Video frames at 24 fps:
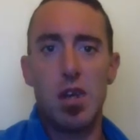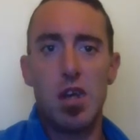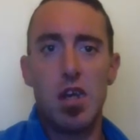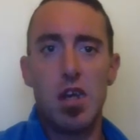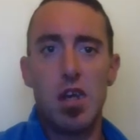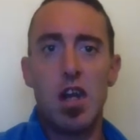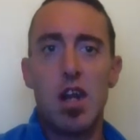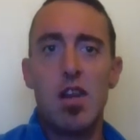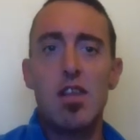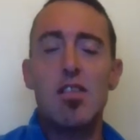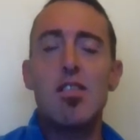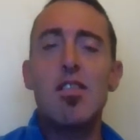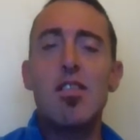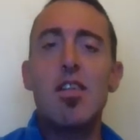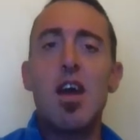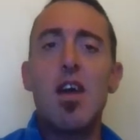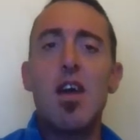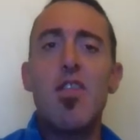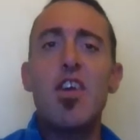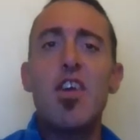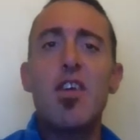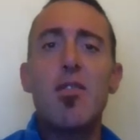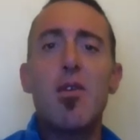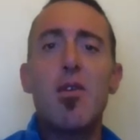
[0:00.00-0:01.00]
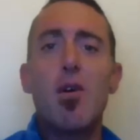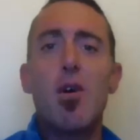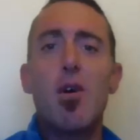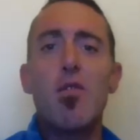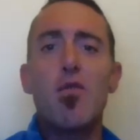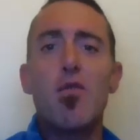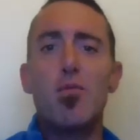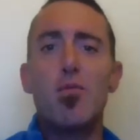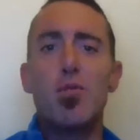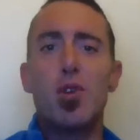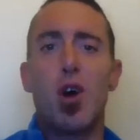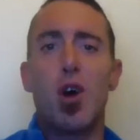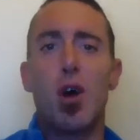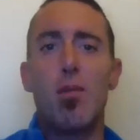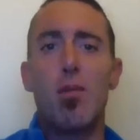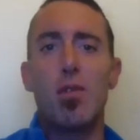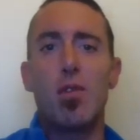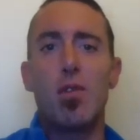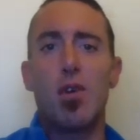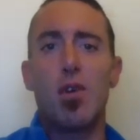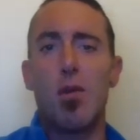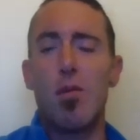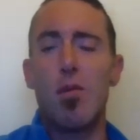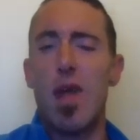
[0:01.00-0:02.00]
You know, there's nothing wrong from time to
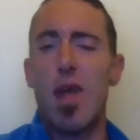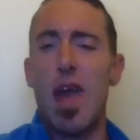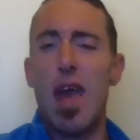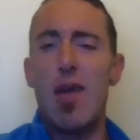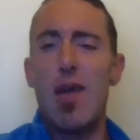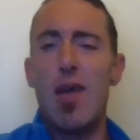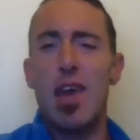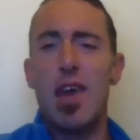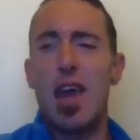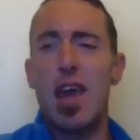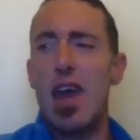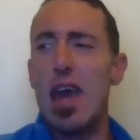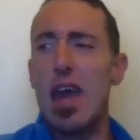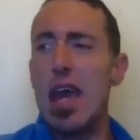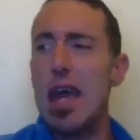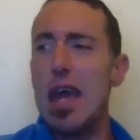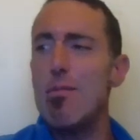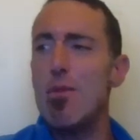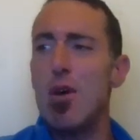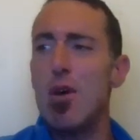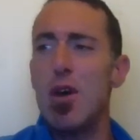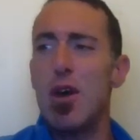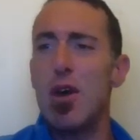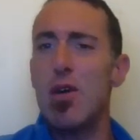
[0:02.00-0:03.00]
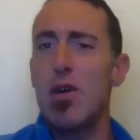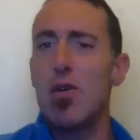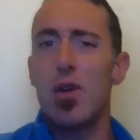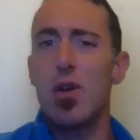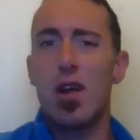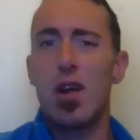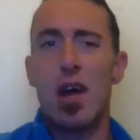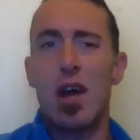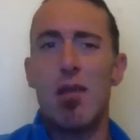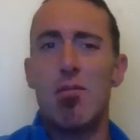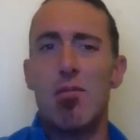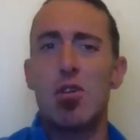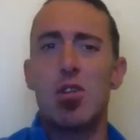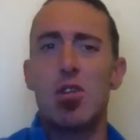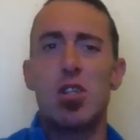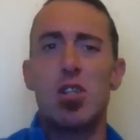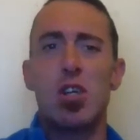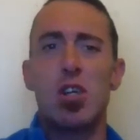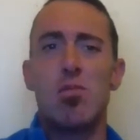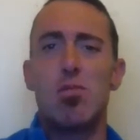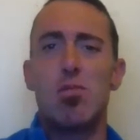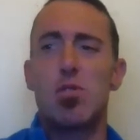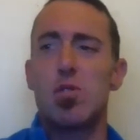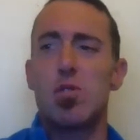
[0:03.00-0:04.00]
time with having a hamburger or a couple of
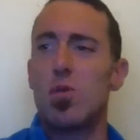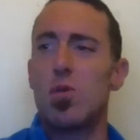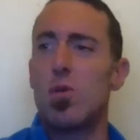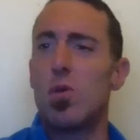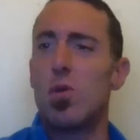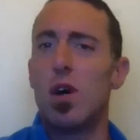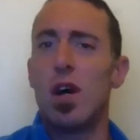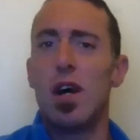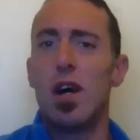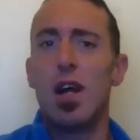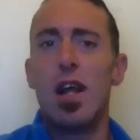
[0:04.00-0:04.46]
chips or